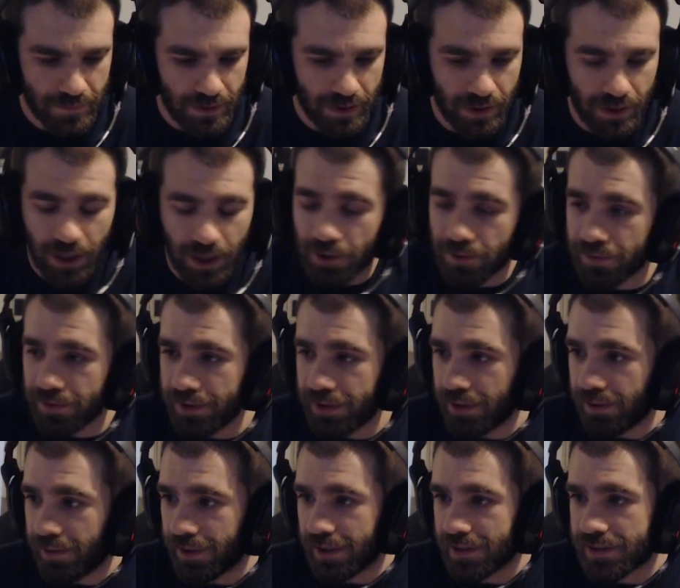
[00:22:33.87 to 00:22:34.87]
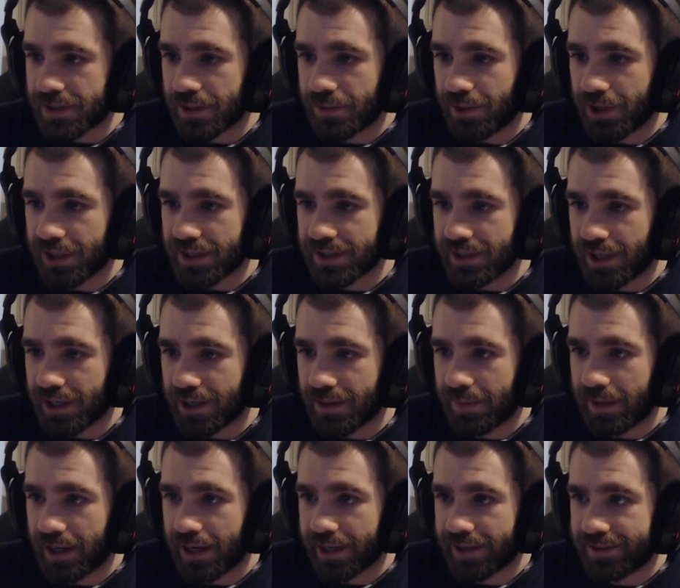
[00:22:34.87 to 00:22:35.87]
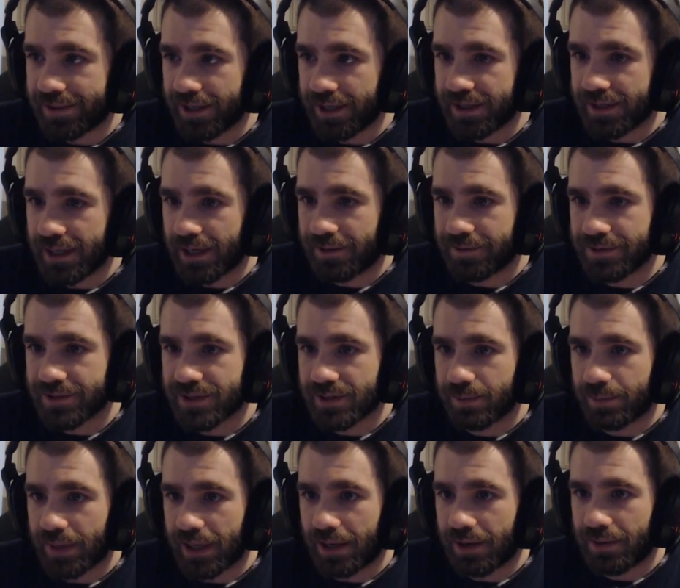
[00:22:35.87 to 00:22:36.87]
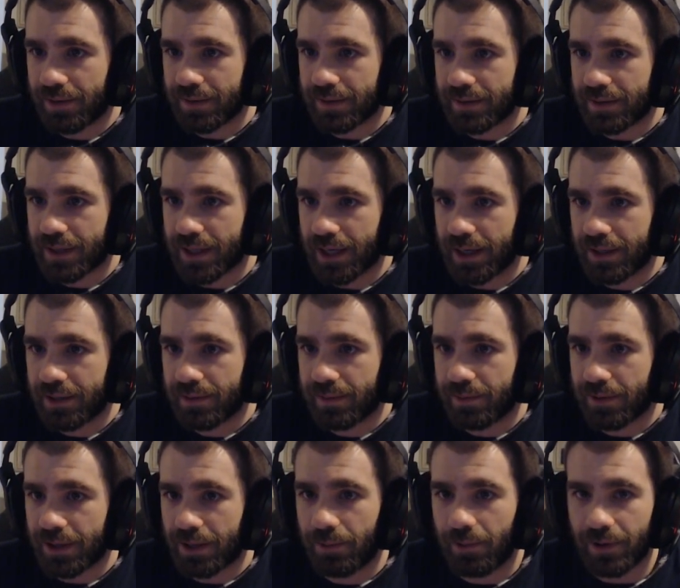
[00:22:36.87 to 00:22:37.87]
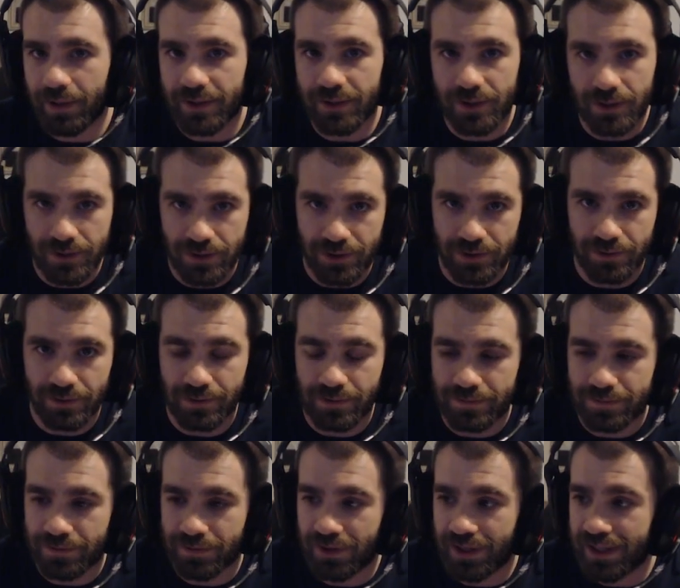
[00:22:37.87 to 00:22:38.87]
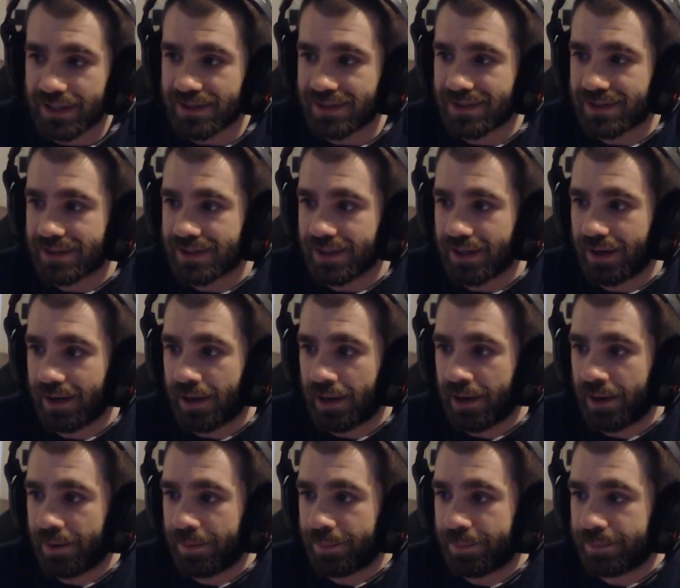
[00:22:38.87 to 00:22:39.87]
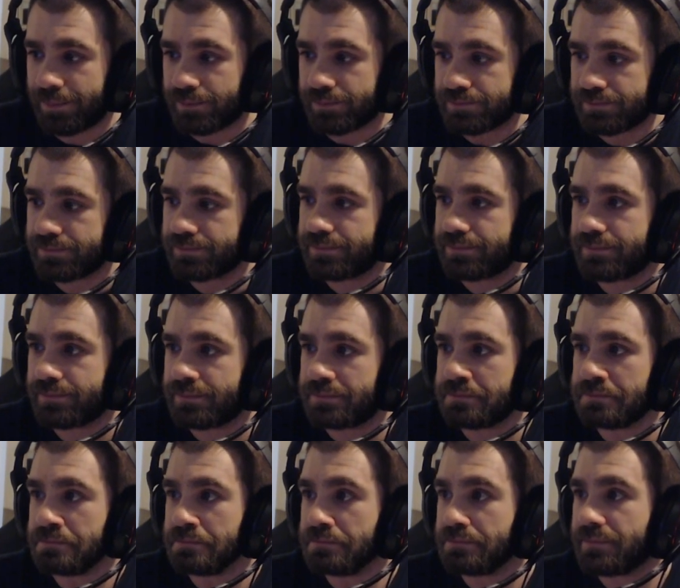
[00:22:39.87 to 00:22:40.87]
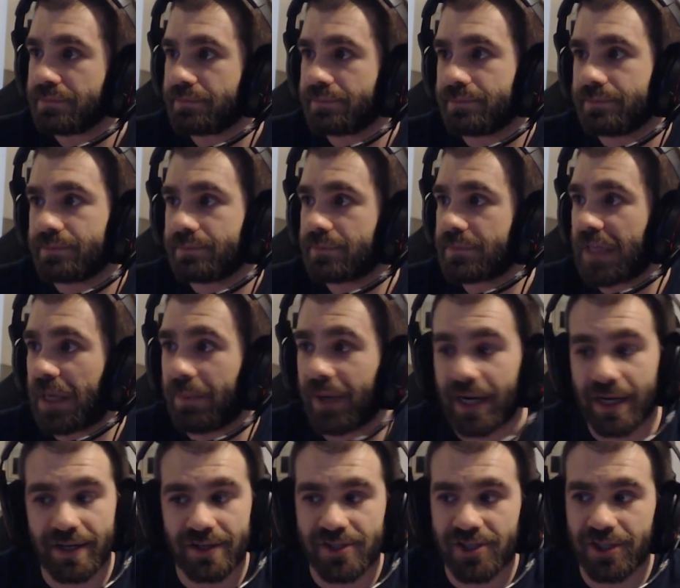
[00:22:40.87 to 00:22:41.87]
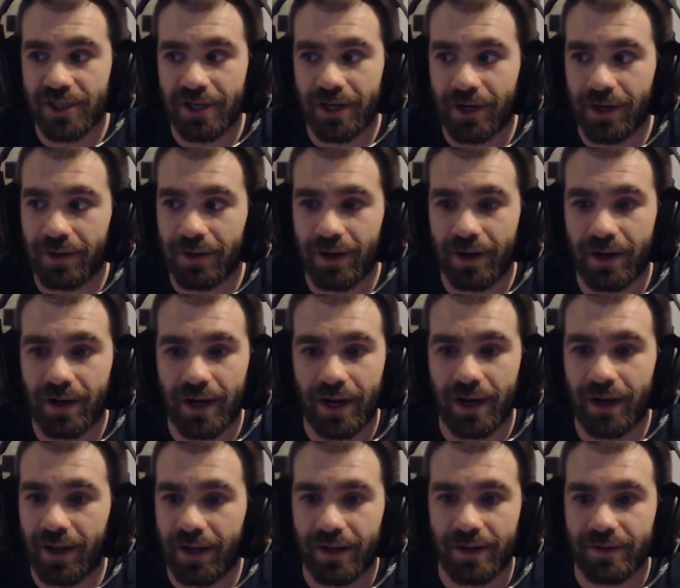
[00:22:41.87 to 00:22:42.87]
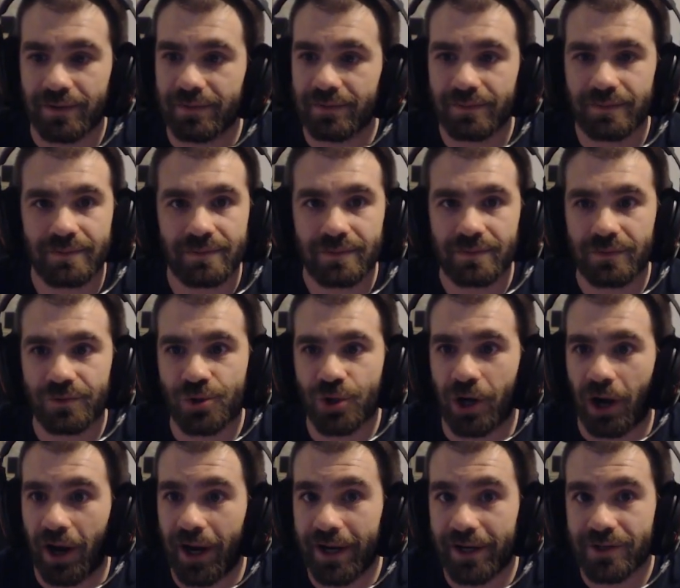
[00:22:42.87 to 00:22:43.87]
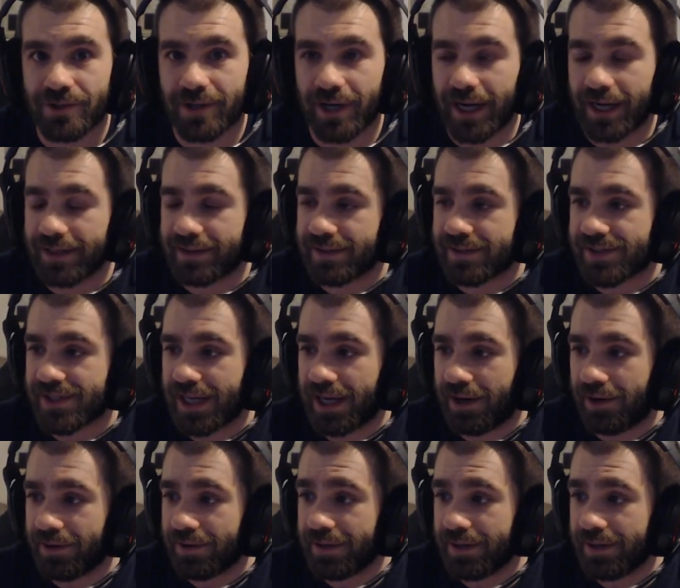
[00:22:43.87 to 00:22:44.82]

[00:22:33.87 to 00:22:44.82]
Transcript: I don't really know what else I want to talk about. I think that was about kind of what I wanted to do for this. I'm not gonna sit here and try and drag this out.